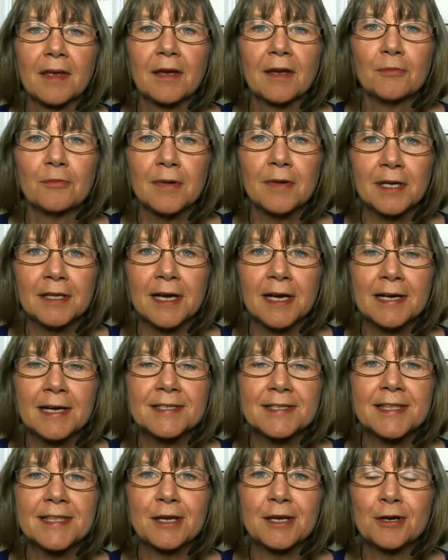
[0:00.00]

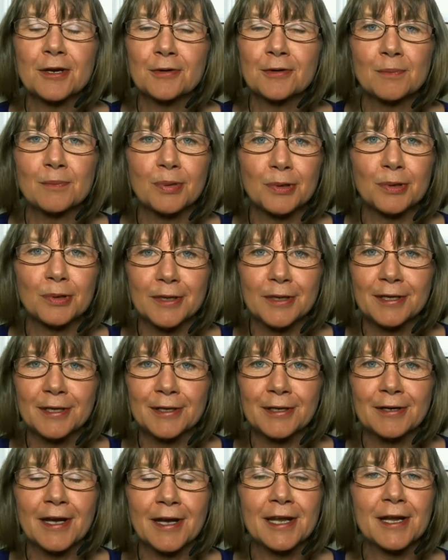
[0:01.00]
realize that your
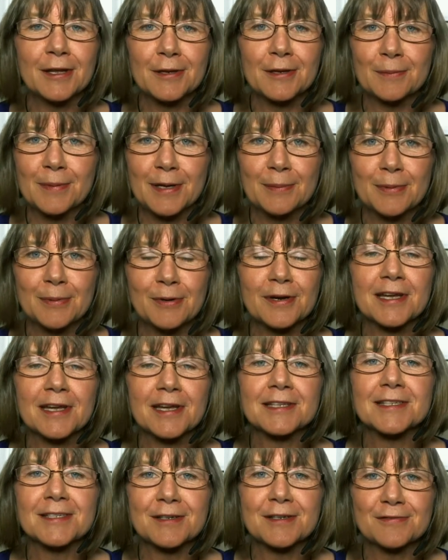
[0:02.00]
employer and other people
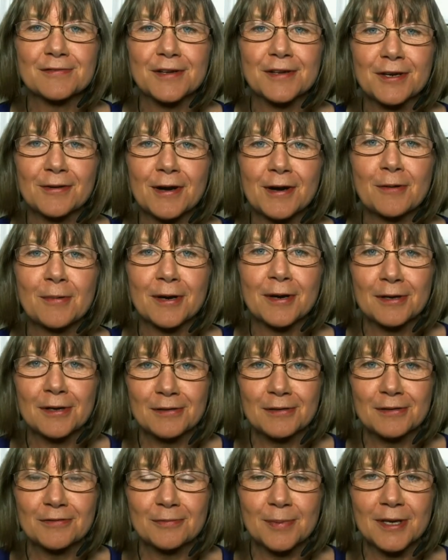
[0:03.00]
can still figure out where
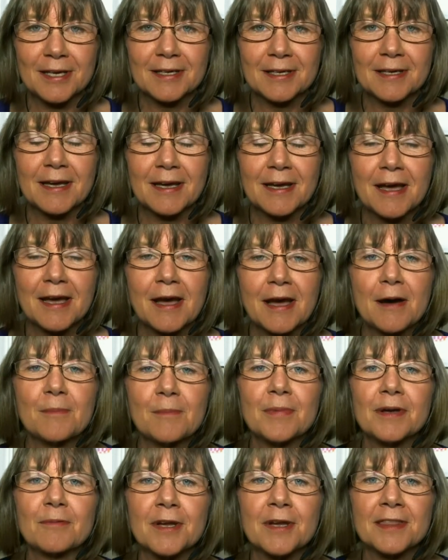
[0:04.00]
you've been.
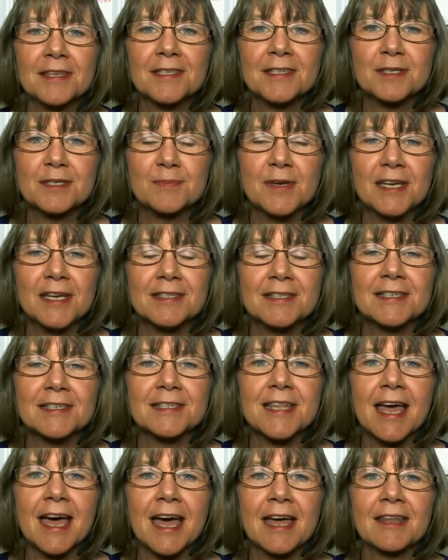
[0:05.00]
But what this means
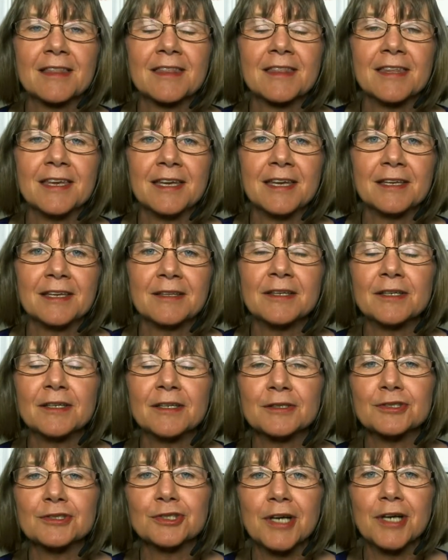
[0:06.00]
is that the
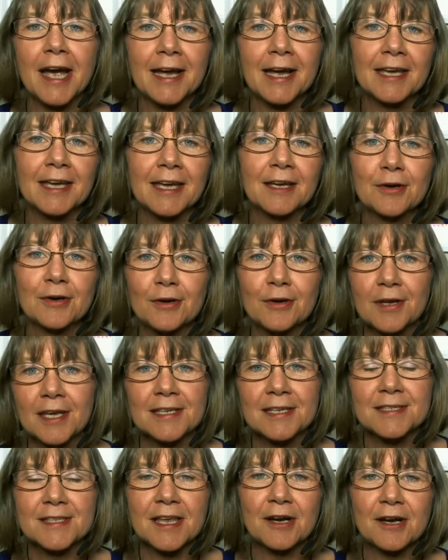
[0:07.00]
little tracking
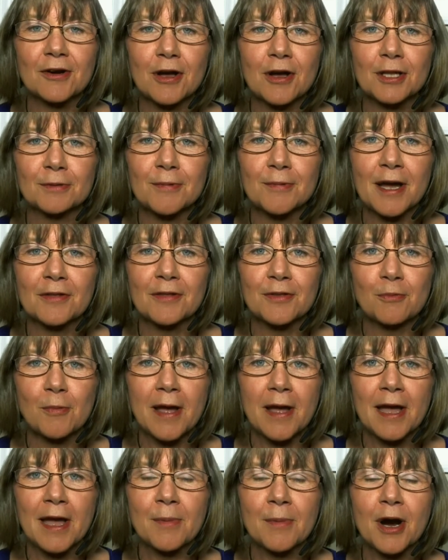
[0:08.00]
cookies that are all around the
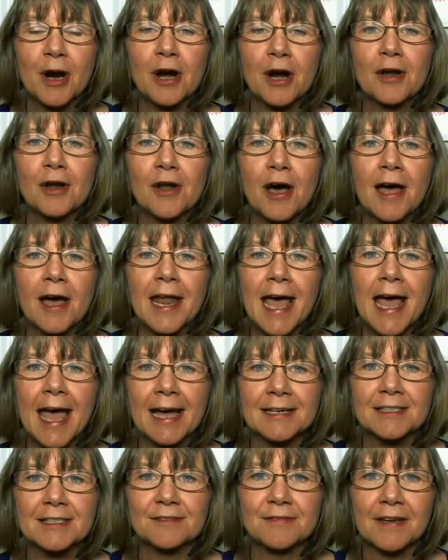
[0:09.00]
web are not
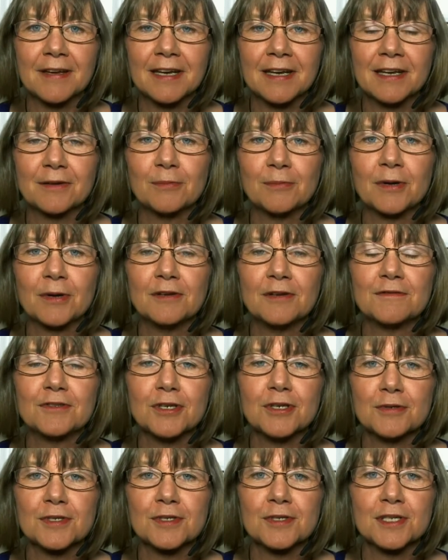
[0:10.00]
activated when you've
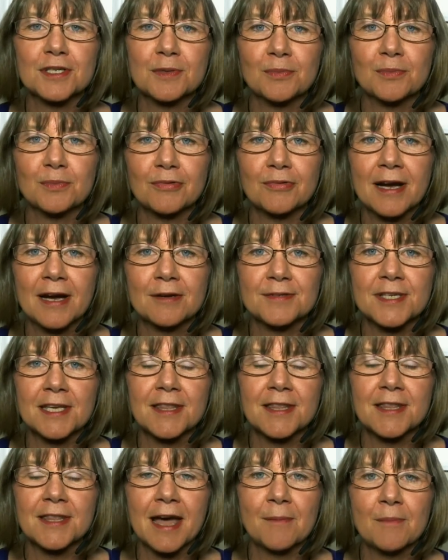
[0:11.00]
chosen to browse in
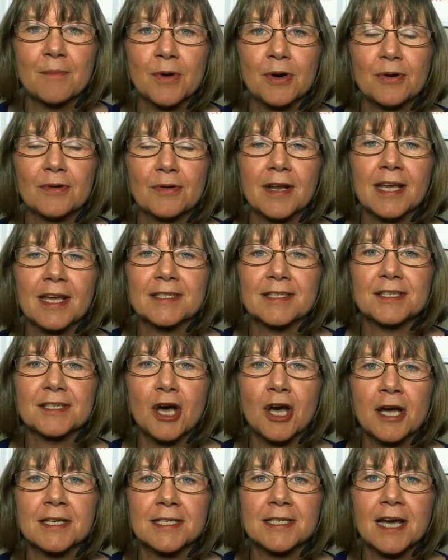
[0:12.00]
that mode. It's not